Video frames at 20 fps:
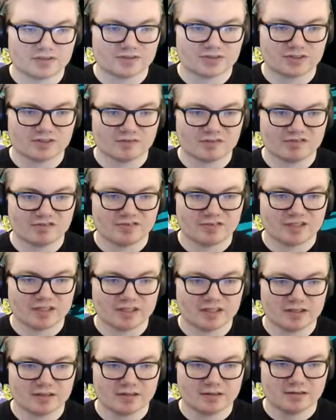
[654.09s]
there's some over
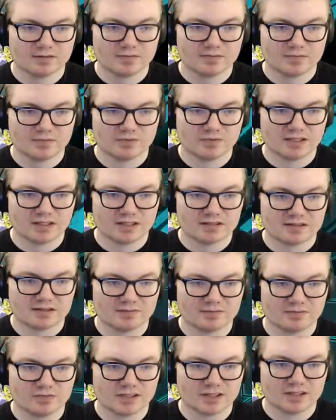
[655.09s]
there, but we got
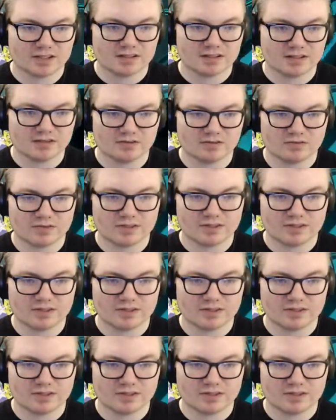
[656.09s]
something we got to deal